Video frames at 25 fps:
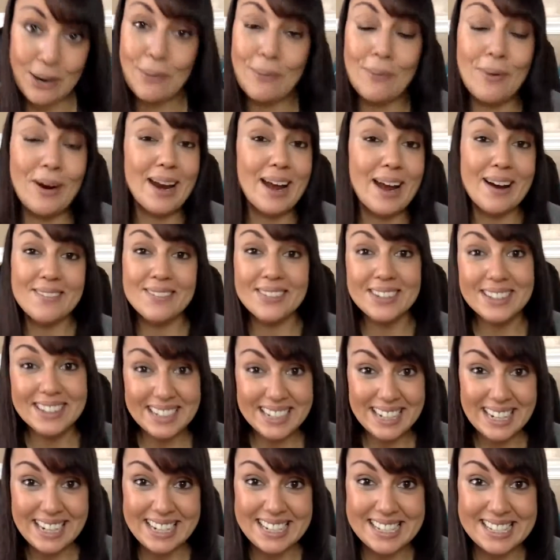Whatever the
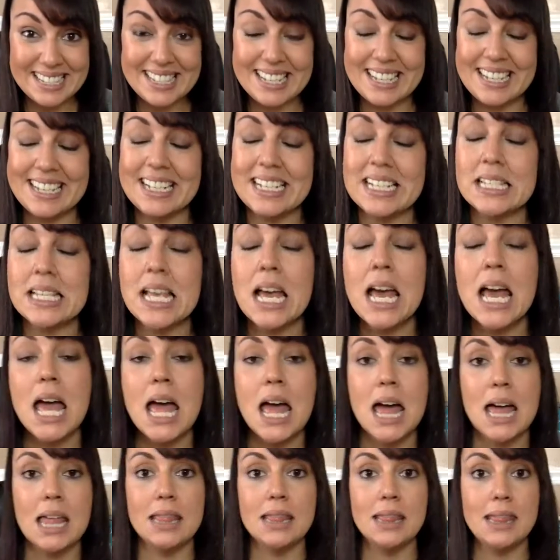case is,
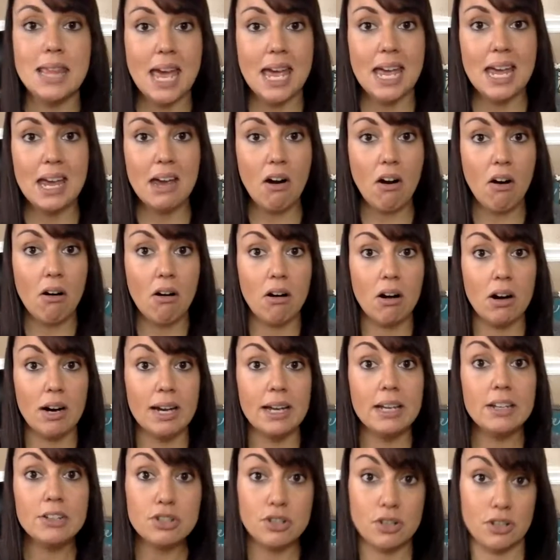they are
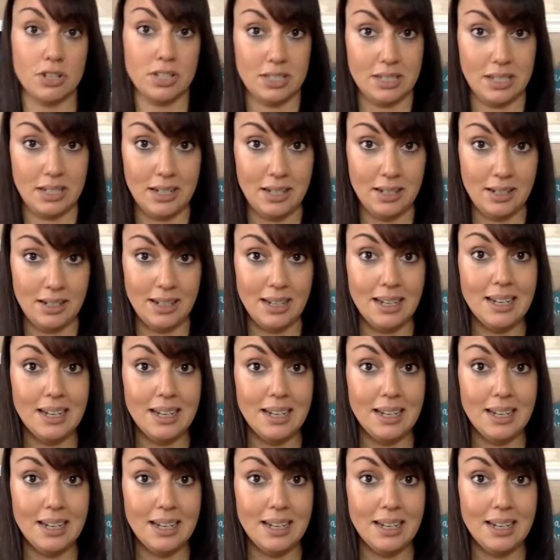interested